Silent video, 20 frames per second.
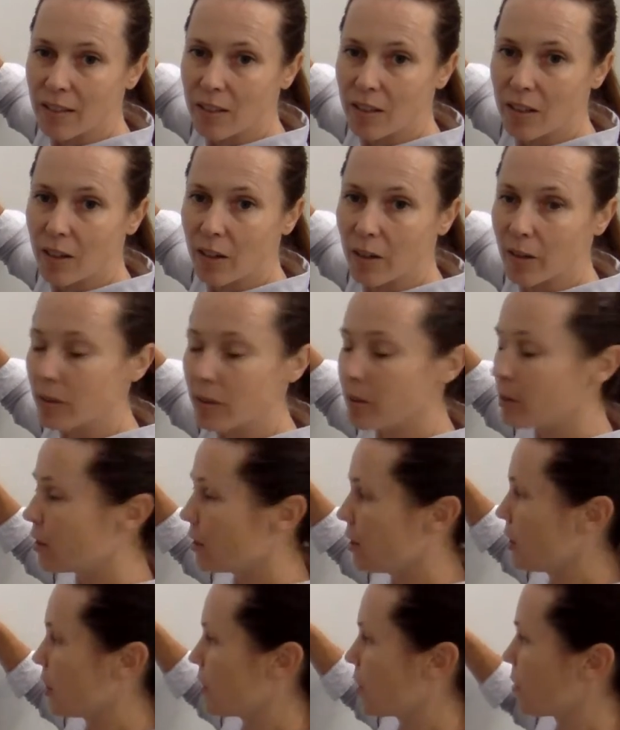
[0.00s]
to go
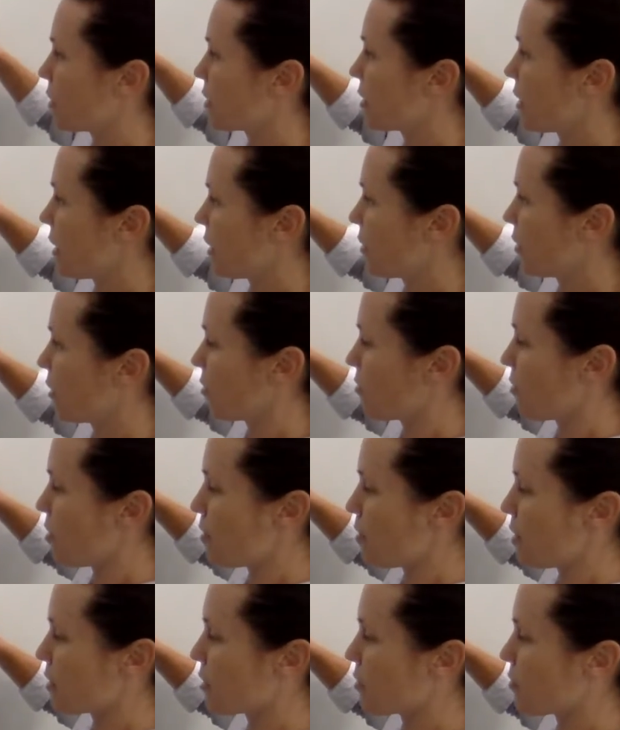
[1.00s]
that are exactly 3
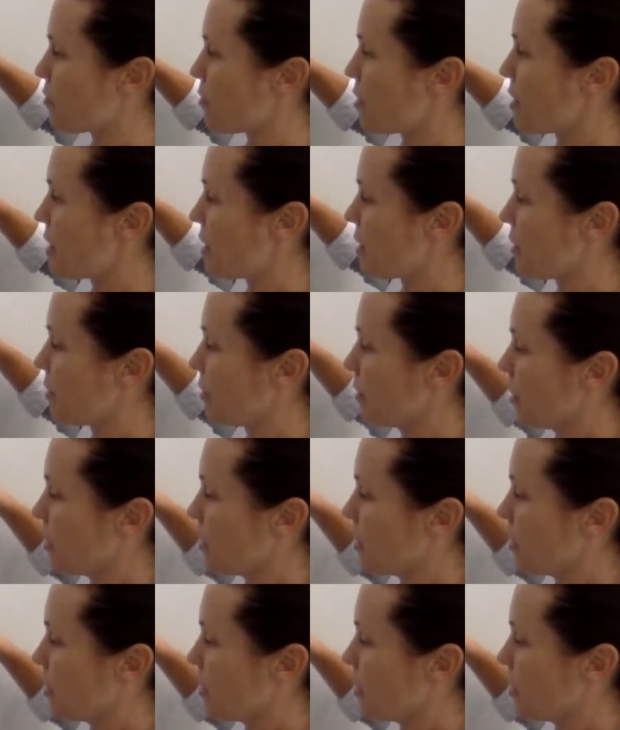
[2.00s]
metres from there.